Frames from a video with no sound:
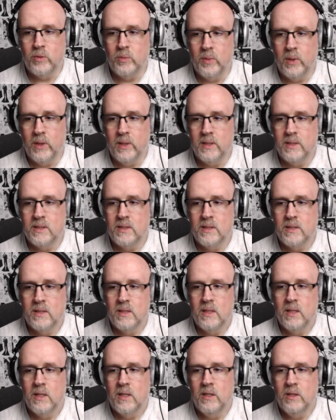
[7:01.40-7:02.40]
bus,
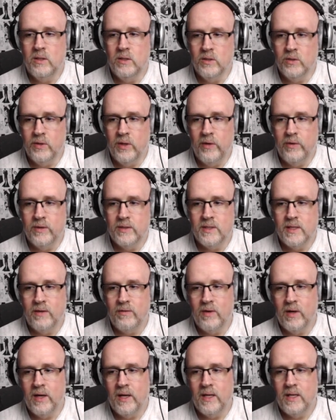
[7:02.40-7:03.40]
you'll notice I've
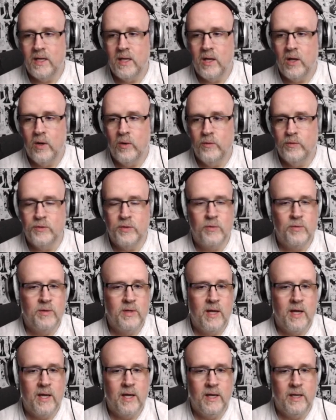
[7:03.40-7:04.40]
got Ozone
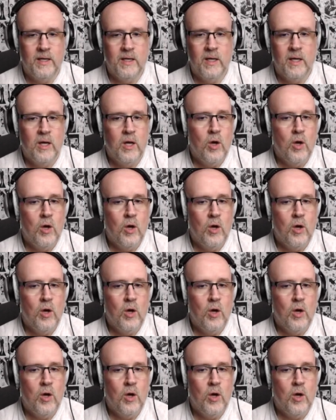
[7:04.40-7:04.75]
9.